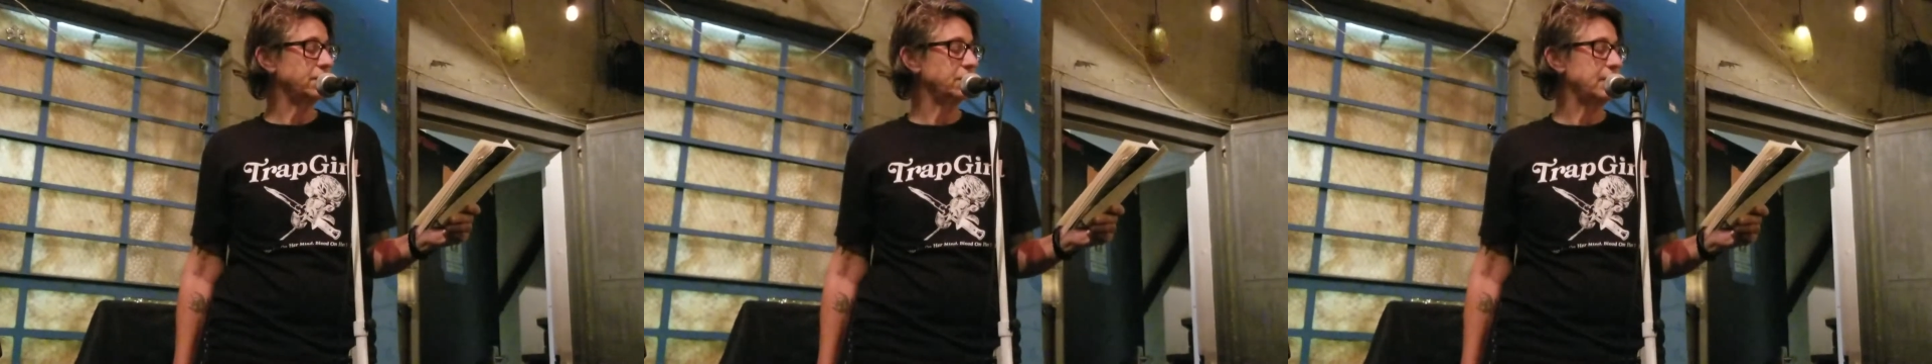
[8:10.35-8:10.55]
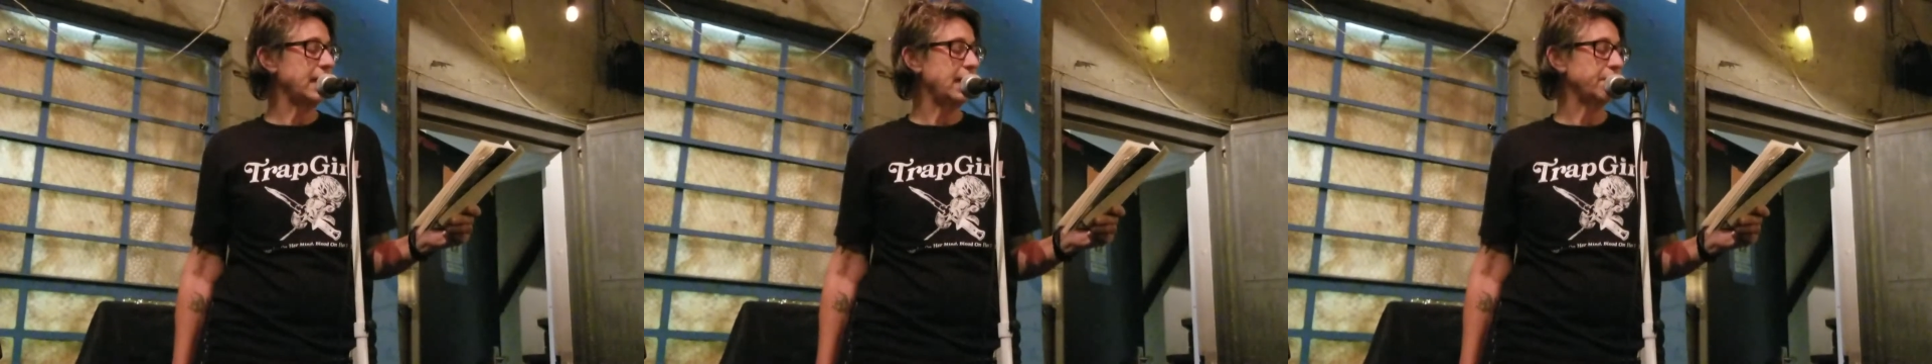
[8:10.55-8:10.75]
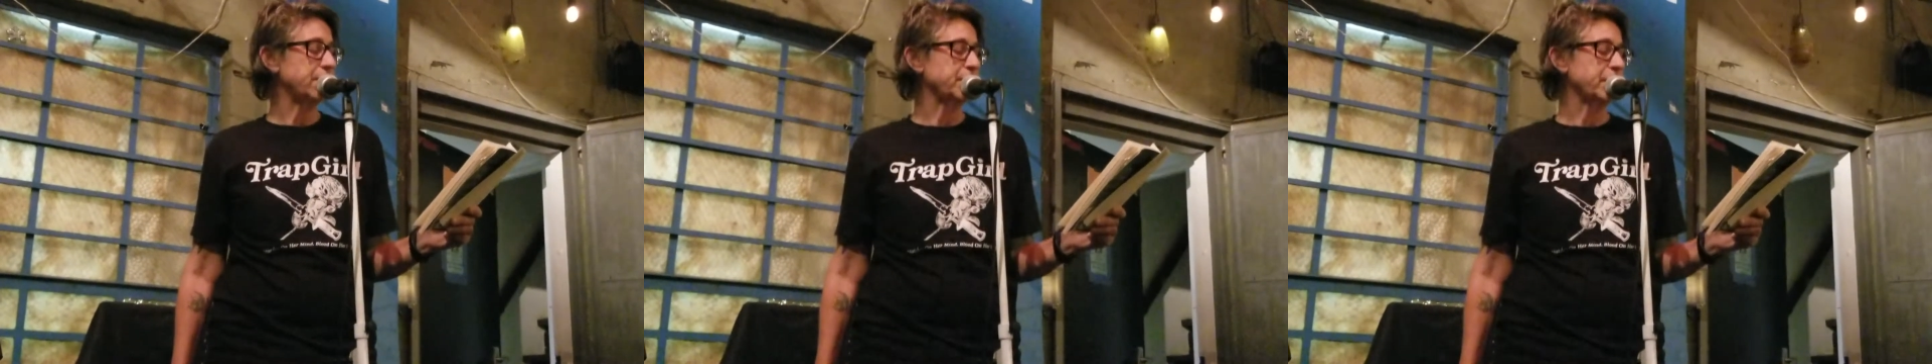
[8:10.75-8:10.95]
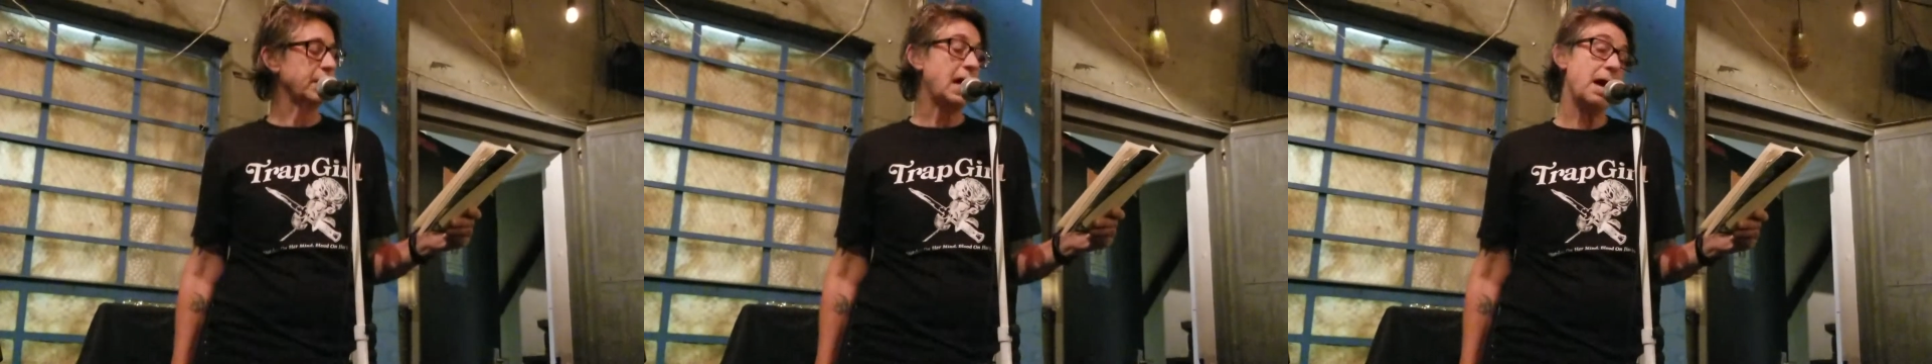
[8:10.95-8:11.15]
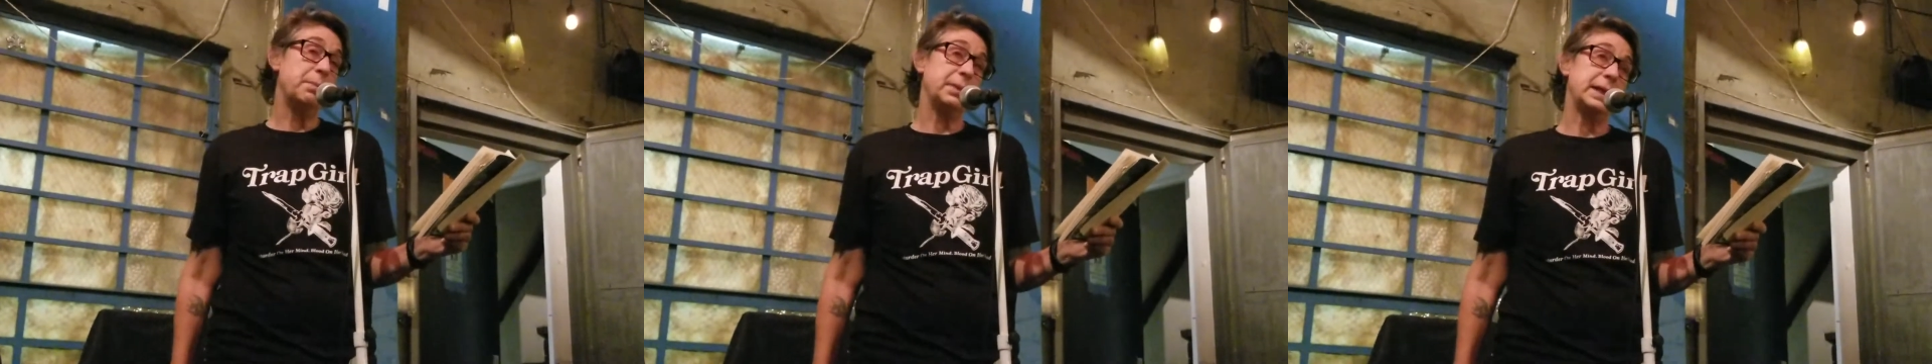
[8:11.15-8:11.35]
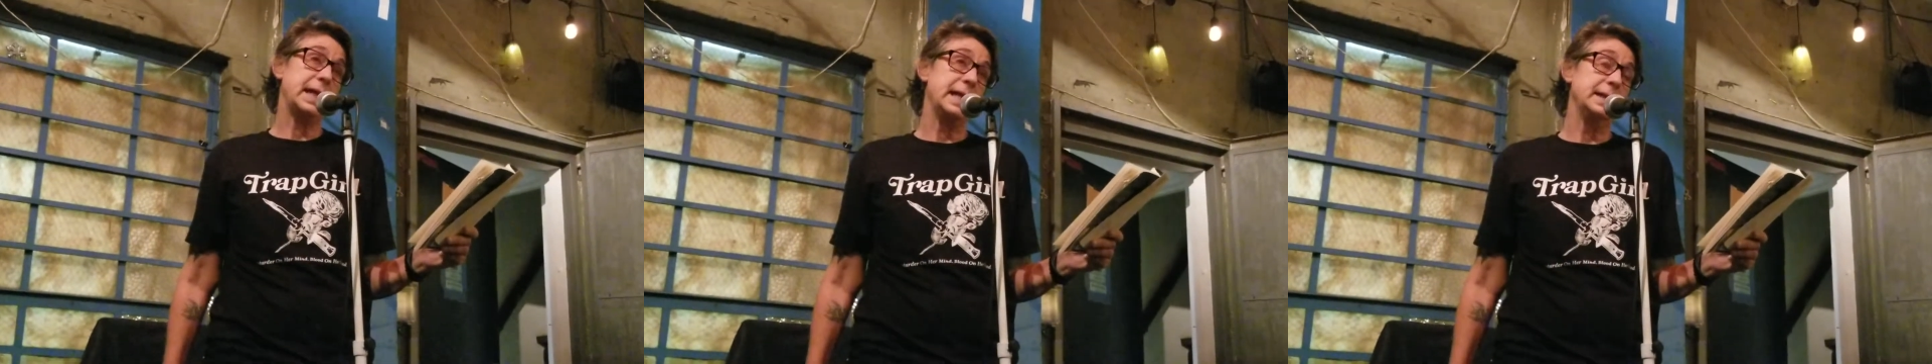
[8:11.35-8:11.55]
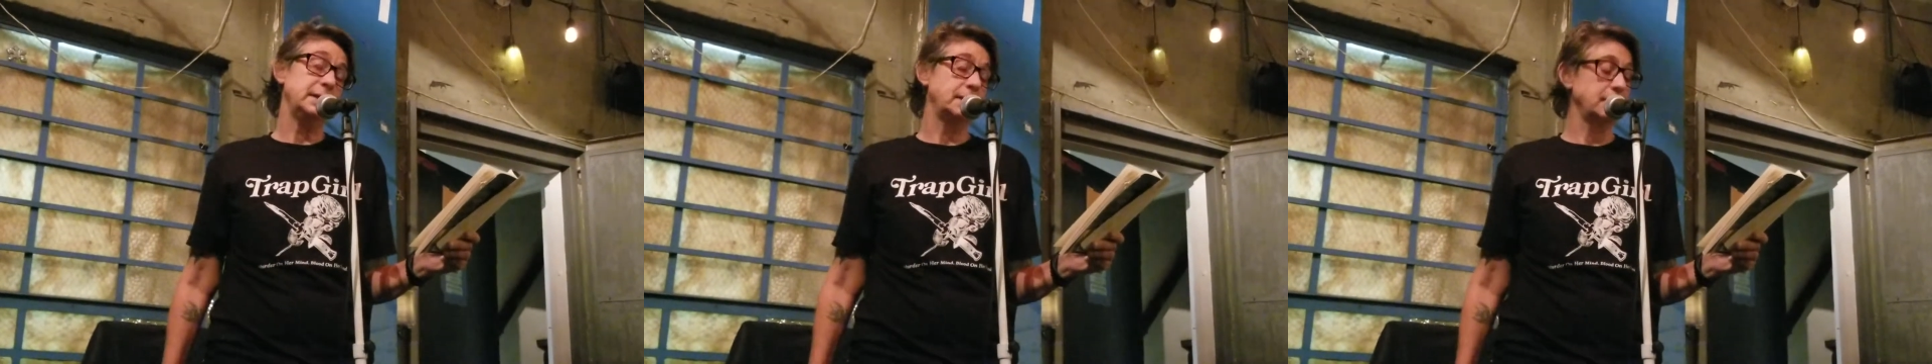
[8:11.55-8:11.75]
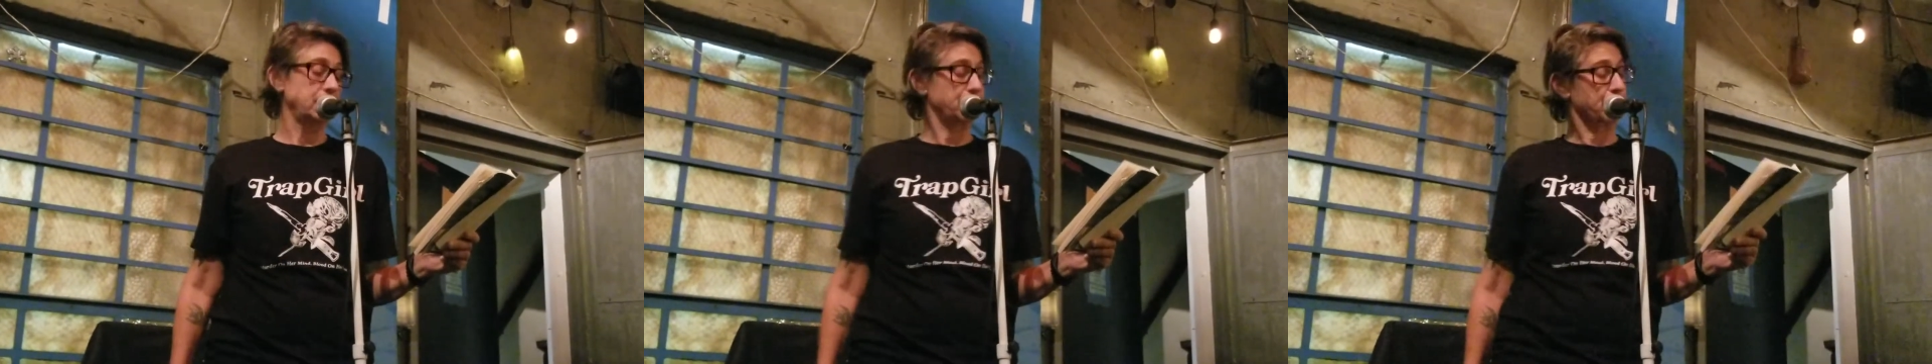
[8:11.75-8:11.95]
your death from
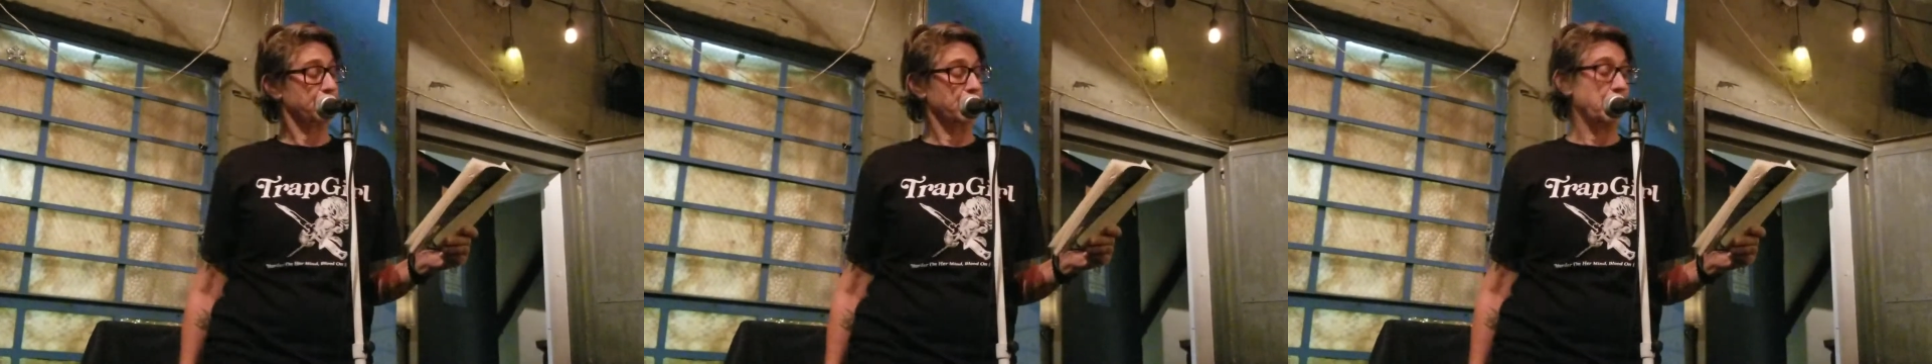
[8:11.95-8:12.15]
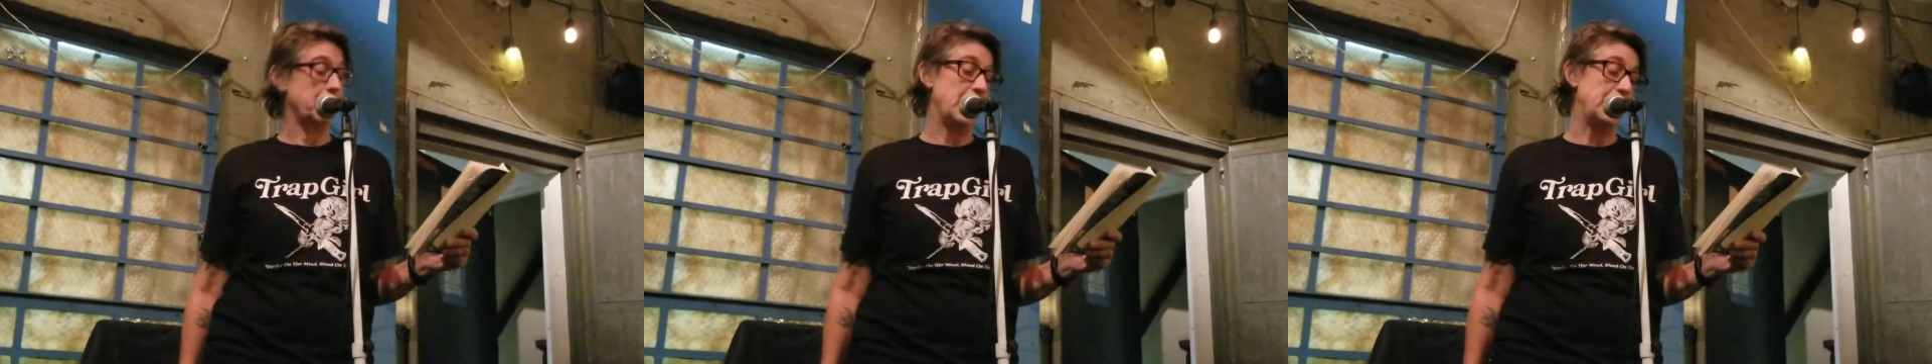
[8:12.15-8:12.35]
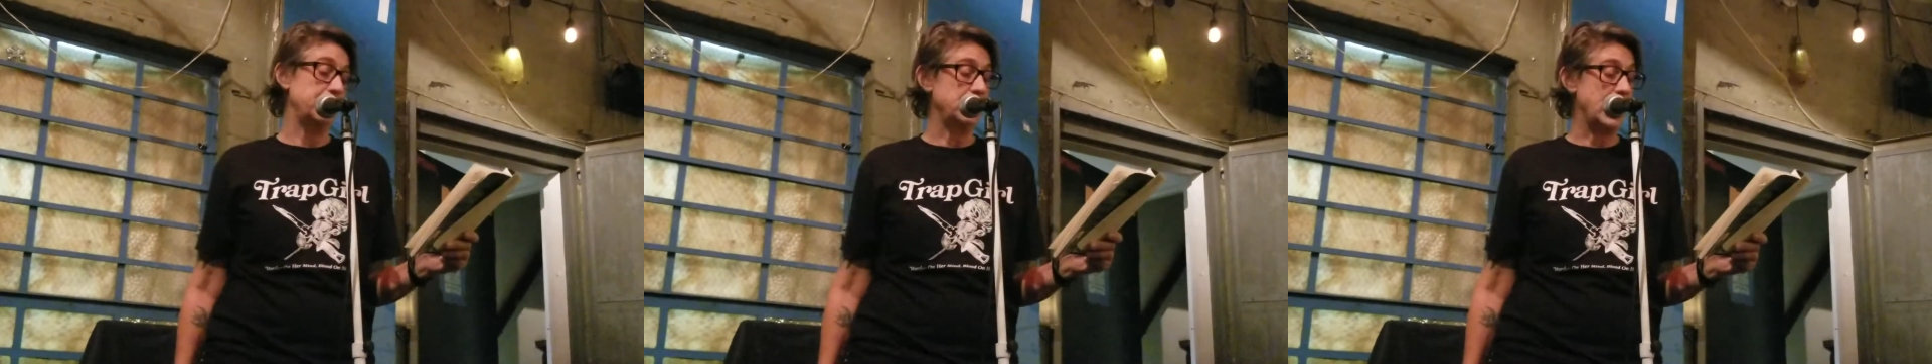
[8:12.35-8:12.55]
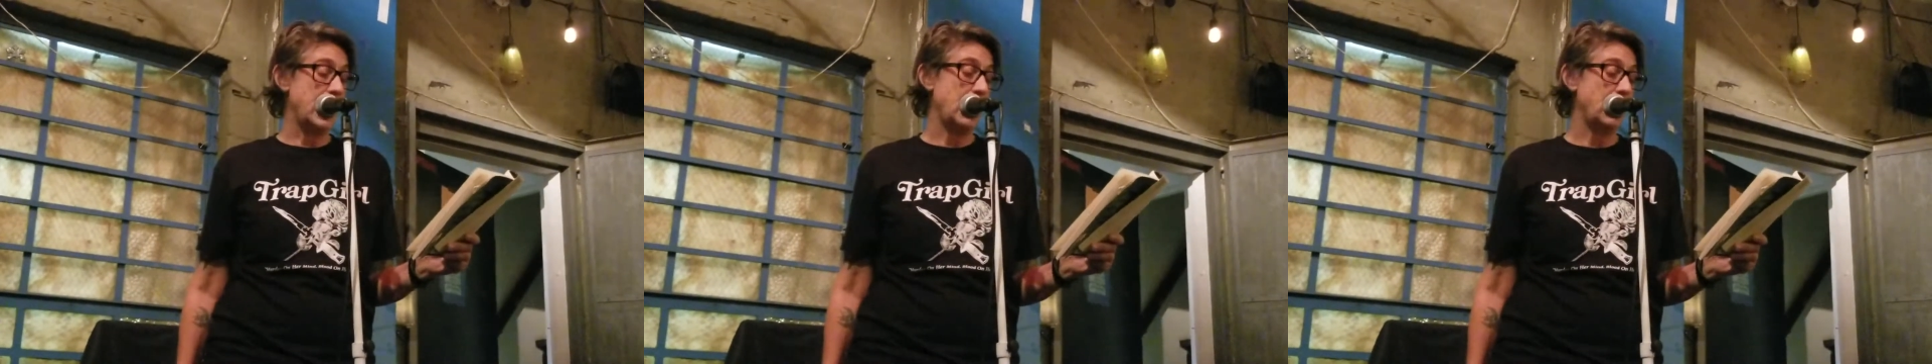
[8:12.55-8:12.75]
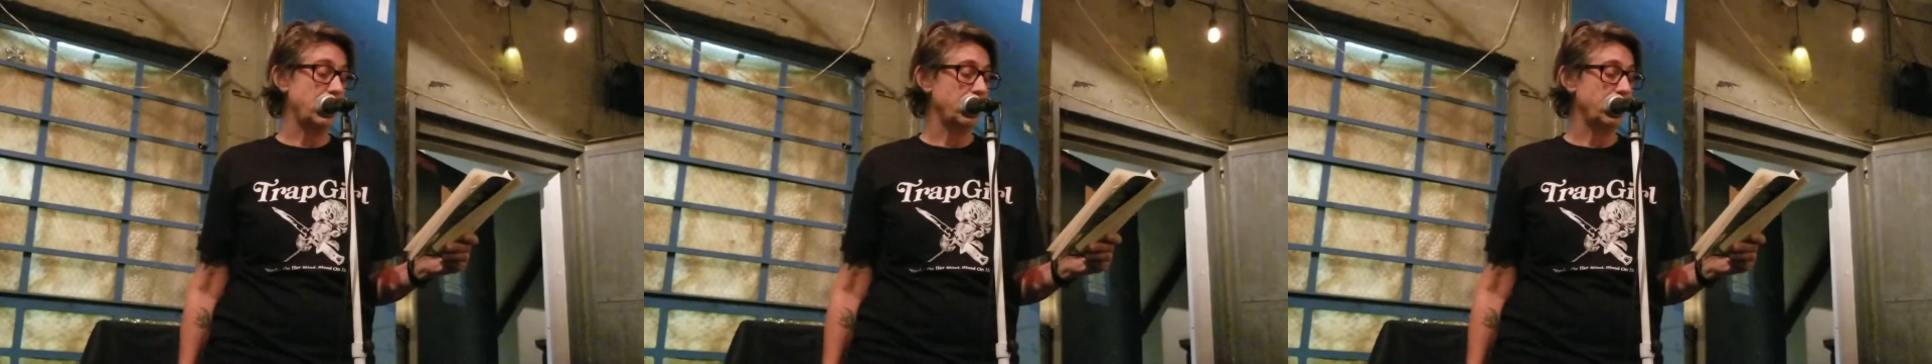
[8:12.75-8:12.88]
complications from pneumonia